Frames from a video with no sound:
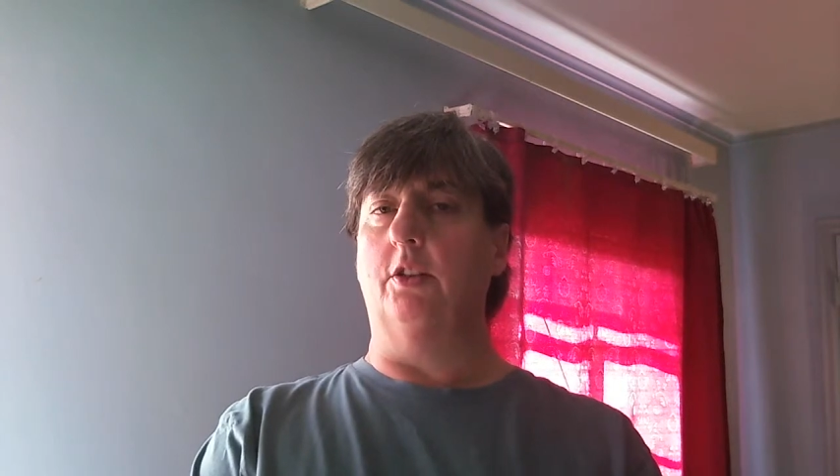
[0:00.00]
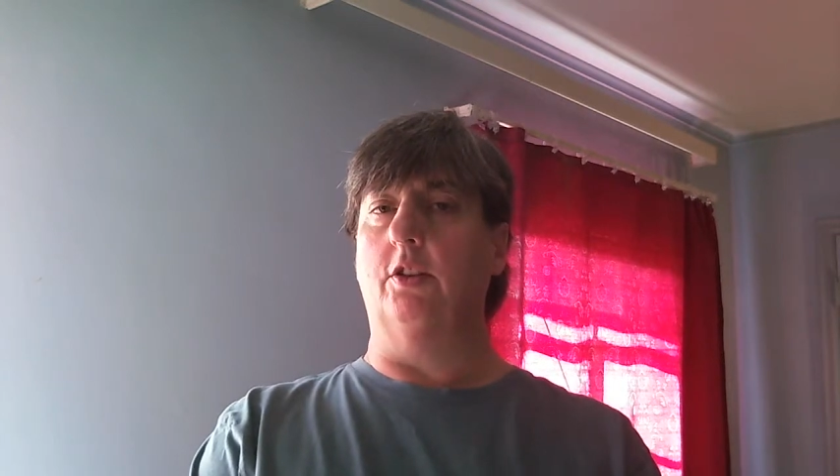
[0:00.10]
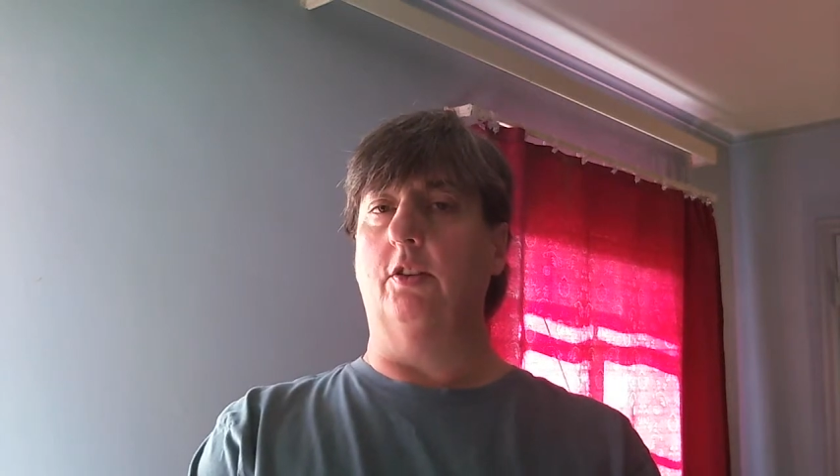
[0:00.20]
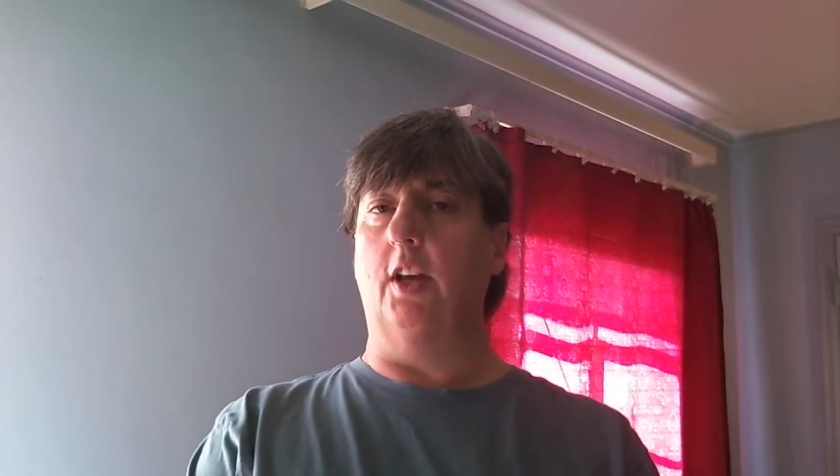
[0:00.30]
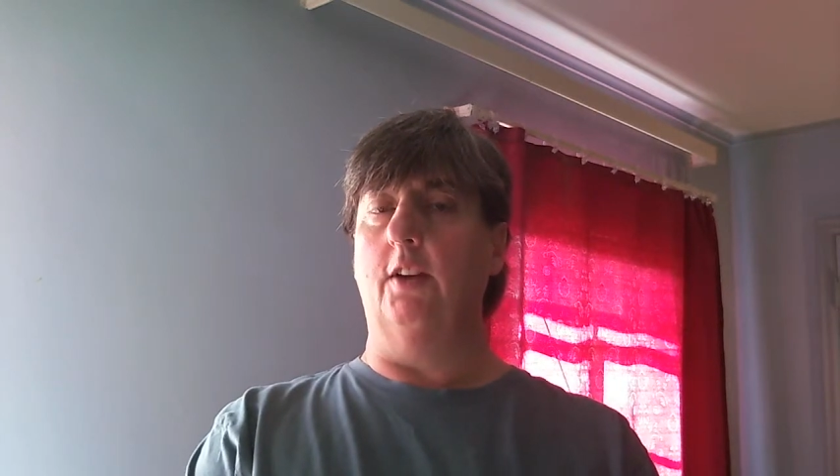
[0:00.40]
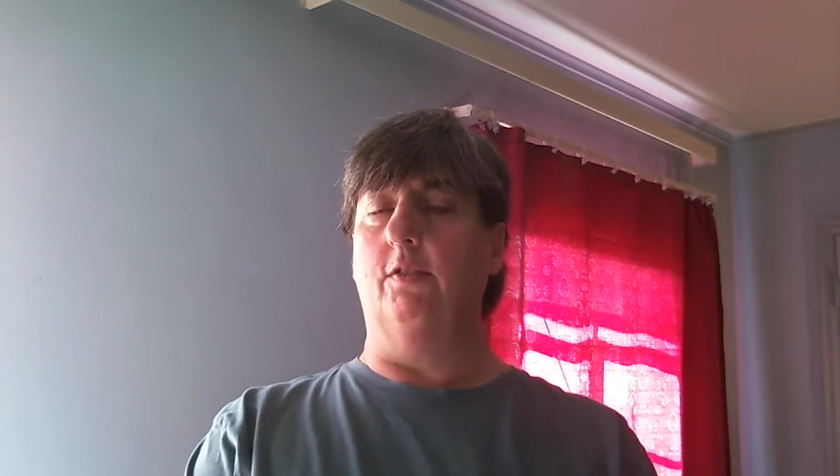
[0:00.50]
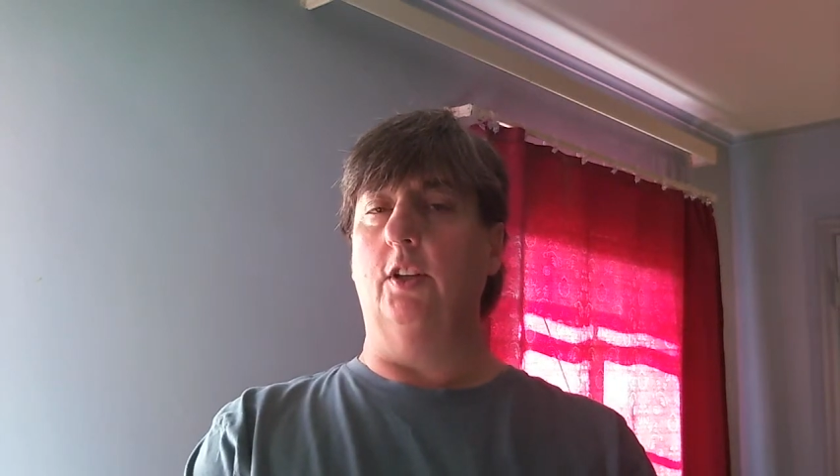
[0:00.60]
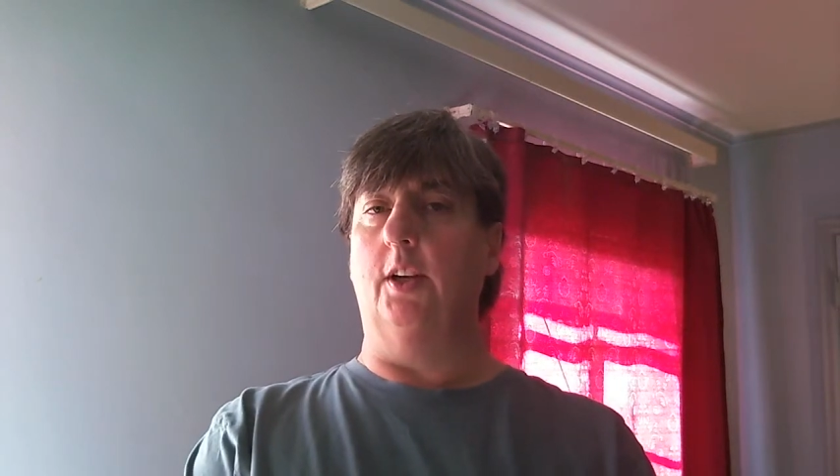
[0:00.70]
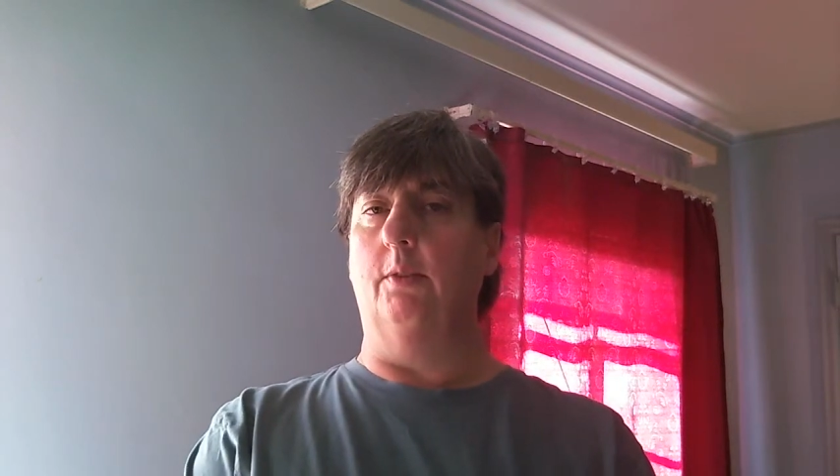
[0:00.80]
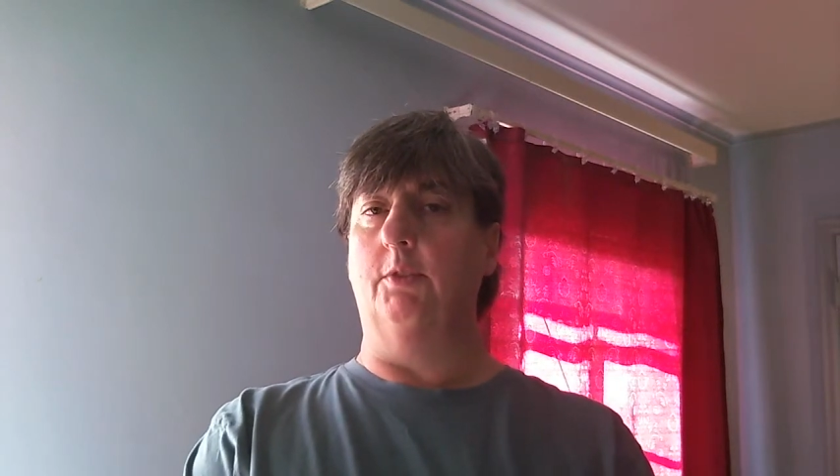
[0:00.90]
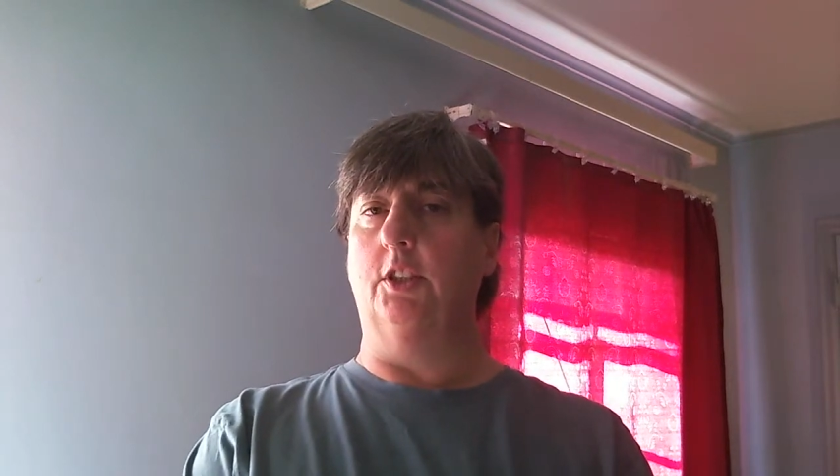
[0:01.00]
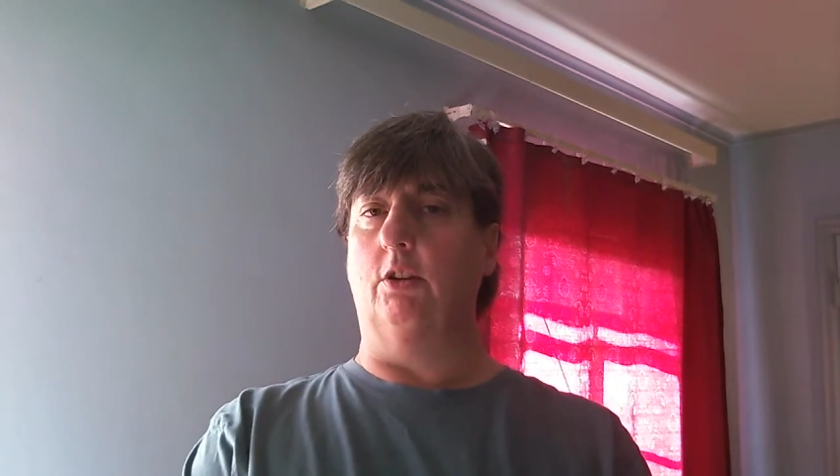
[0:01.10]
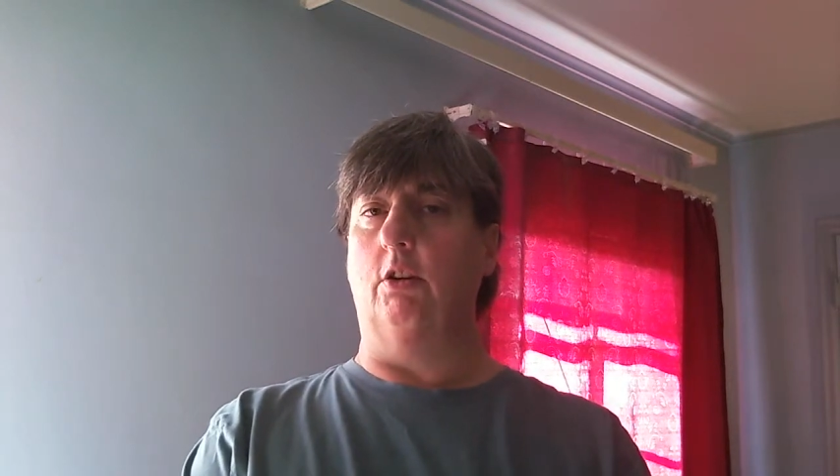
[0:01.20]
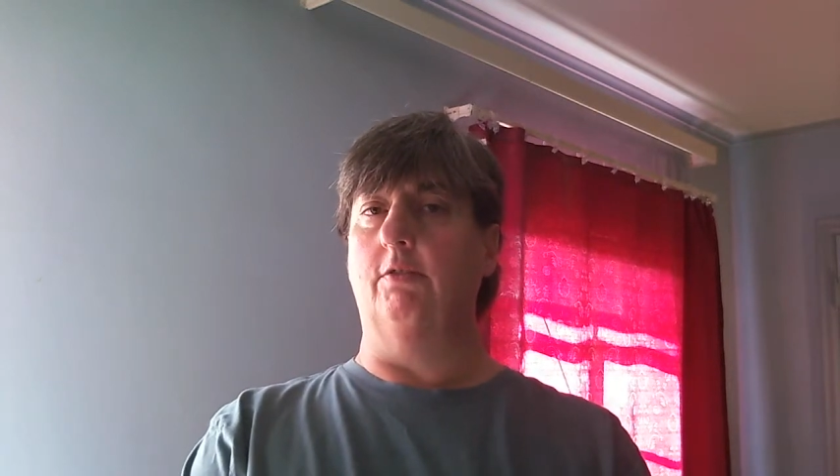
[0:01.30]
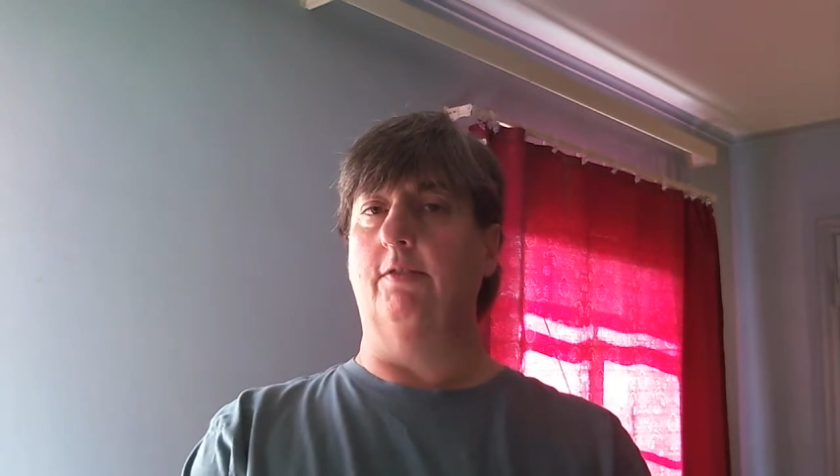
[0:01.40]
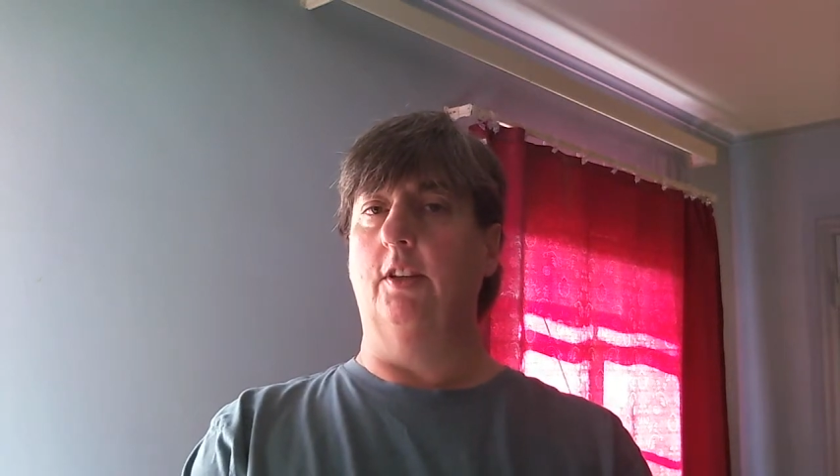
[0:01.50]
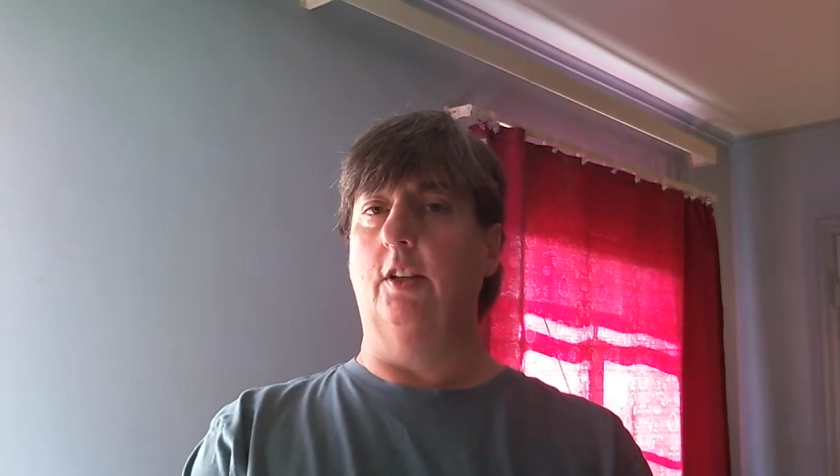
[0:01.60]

so thankfully it was off.